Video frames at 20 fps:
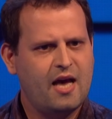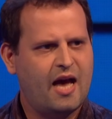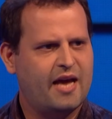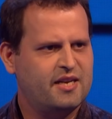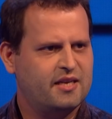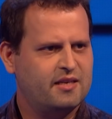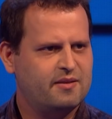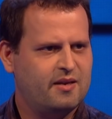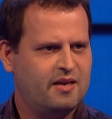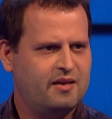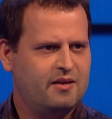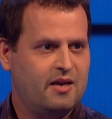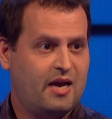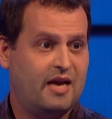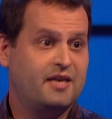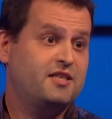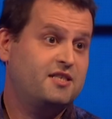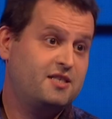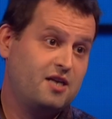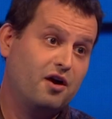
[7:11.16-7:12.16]
had a
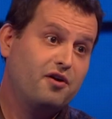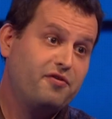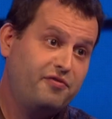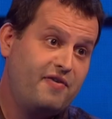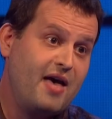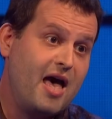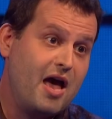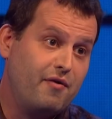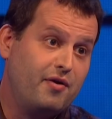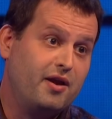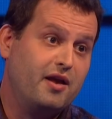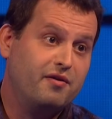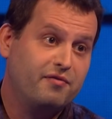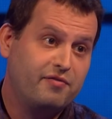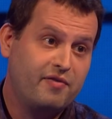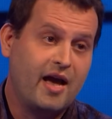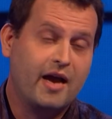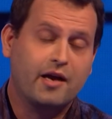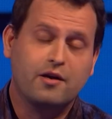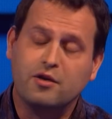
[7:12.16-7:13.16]
stuck fairy, in
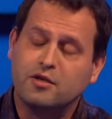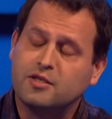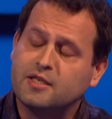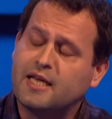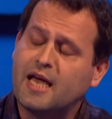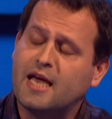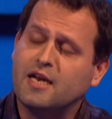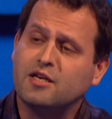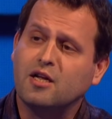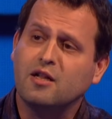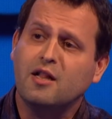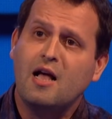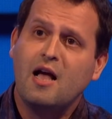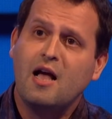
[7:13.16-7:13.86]
fact, not a Ken doll.